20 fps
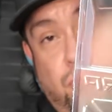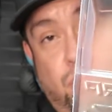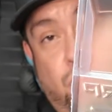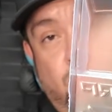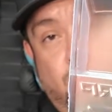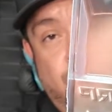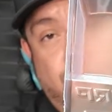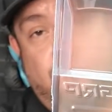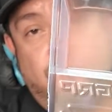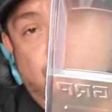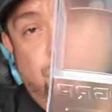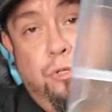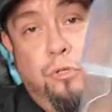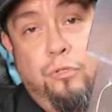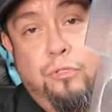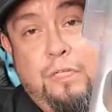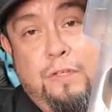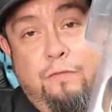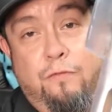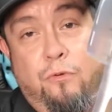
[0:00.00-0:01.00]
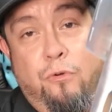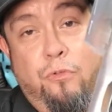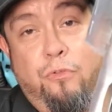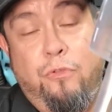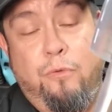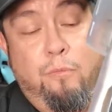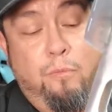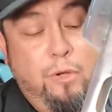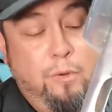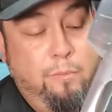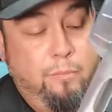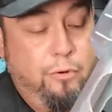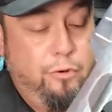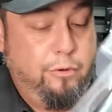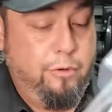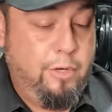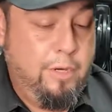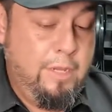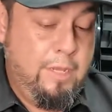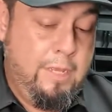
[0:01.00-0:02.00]
holes drilled for the
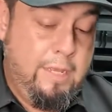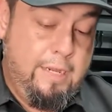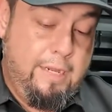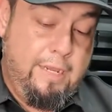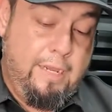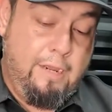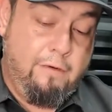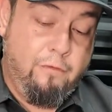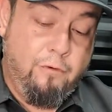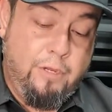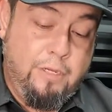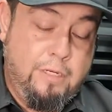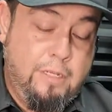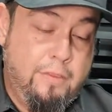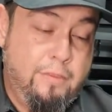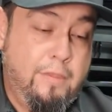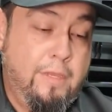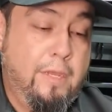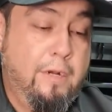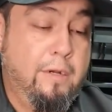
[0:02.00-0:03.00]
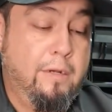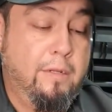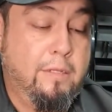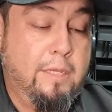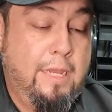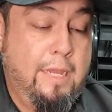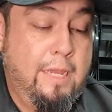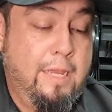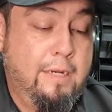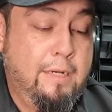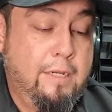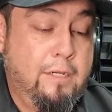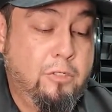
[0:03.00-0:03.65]
bumper. Now I've already done that, and